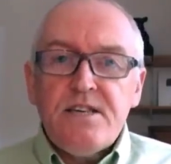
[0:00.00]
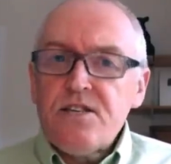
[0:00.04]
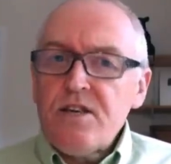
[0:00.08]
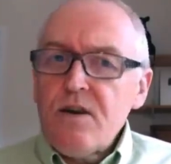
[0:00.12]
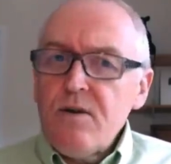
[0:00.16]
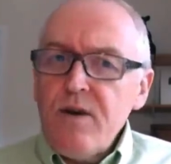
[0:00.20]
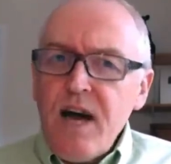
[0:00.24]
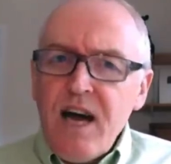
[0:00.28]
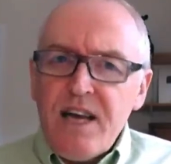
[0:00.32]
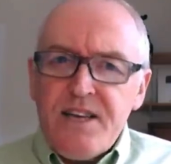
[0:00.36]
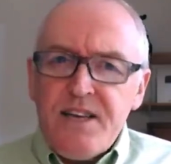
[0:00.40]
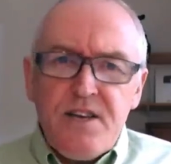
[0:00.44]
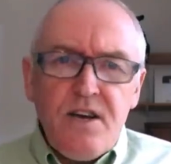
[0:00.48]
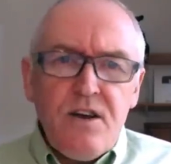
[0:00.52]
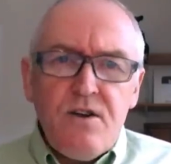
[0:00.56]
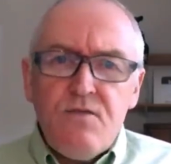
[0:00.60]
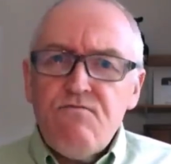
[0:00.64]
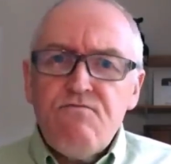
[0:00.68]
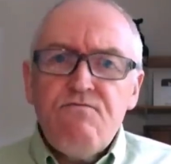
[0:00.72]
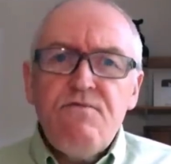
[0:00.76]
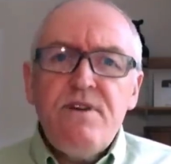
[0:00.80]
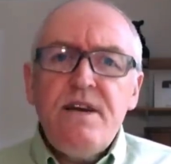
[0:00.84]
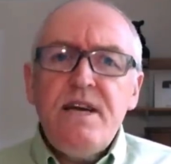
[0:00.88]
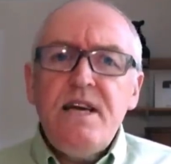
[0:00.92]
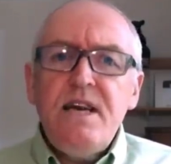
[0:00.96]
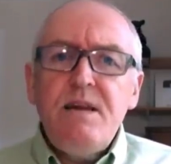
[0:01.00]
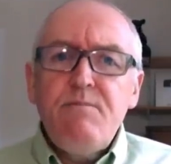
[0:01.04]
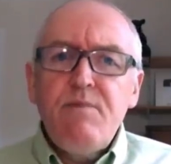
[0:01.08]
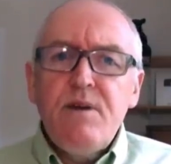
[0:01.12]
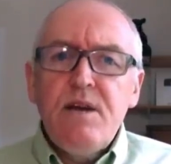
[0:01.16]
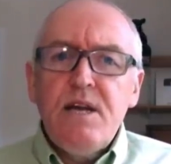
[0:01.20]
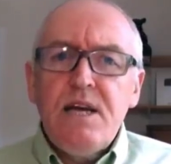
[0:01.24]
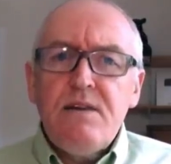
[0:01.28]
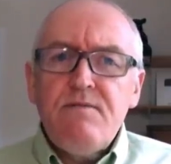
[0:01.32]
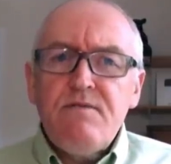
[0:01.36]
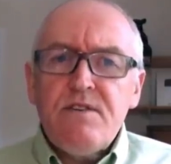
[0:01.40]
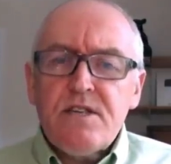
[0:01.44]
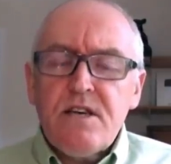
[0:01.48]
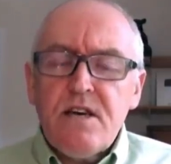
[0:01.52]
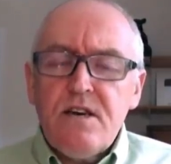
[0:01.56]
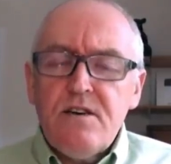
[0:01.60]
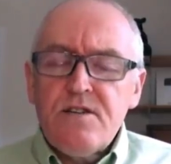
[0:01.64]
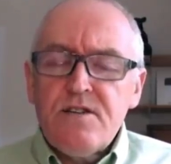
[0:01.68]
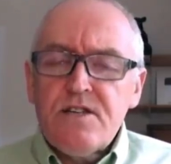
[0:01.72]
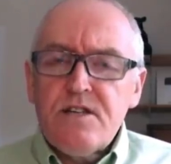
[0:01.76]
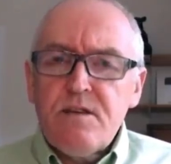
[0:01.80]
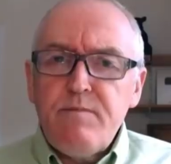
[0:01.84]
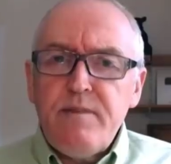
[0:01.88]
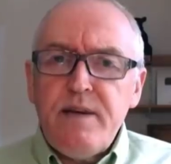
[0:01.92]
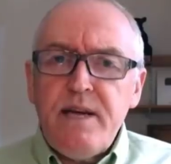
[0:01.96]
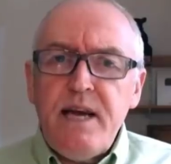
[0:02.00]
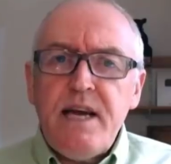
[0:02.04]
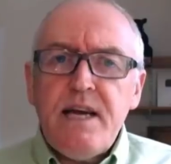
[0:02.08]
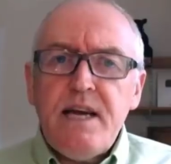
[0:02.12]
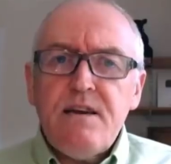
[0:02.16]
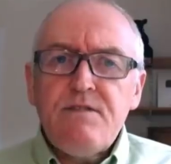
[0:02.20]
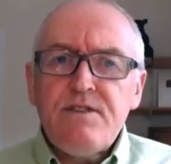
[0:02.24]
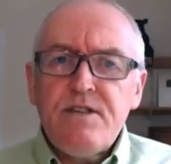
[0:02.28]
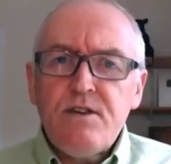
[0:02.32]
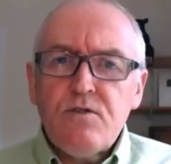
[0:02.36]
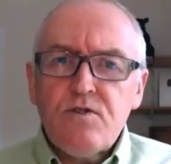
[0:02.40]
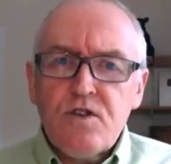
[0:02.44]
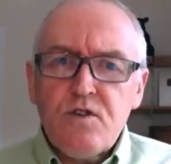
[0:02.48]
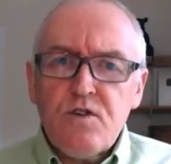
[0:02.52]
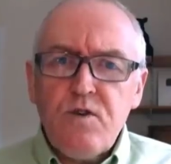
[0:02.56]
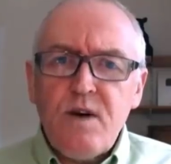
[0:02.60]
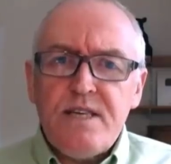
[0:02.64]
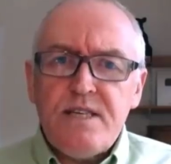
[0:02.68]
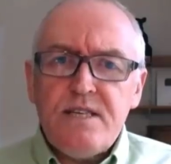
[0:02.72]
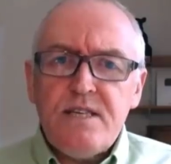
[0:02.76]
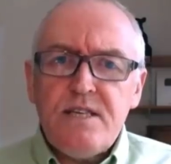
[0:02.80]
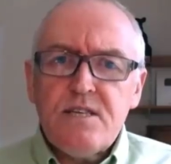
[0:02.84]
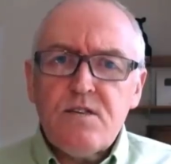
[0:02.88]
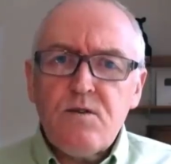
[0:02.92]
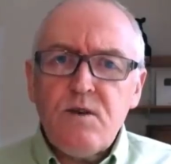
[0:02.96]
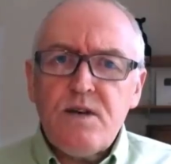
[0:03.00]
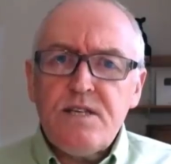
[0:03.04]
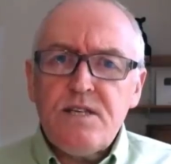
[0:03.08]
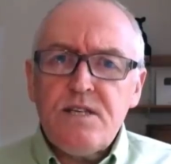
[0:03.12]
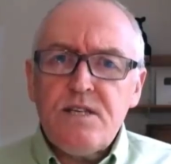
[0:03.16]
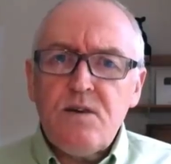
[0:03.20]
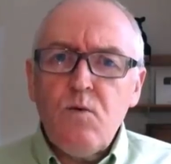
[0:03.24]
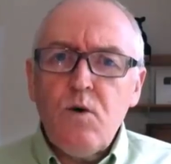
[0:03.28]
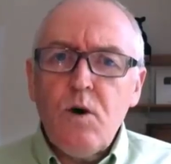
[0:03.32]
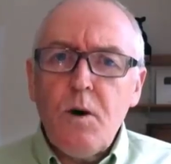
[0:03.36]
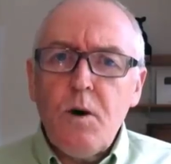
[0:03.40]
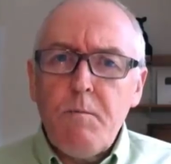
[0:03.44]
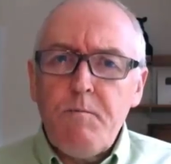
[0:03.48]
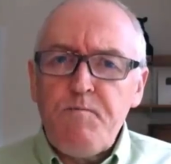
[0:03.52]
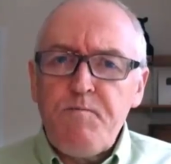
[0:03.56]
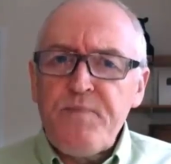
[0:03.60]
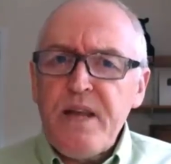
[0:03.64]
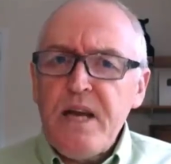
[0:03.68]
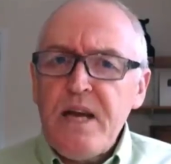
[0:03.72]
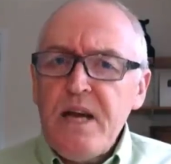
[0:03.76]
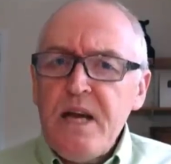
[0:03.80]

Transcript: So I don't really believe it's going to be here till 2021.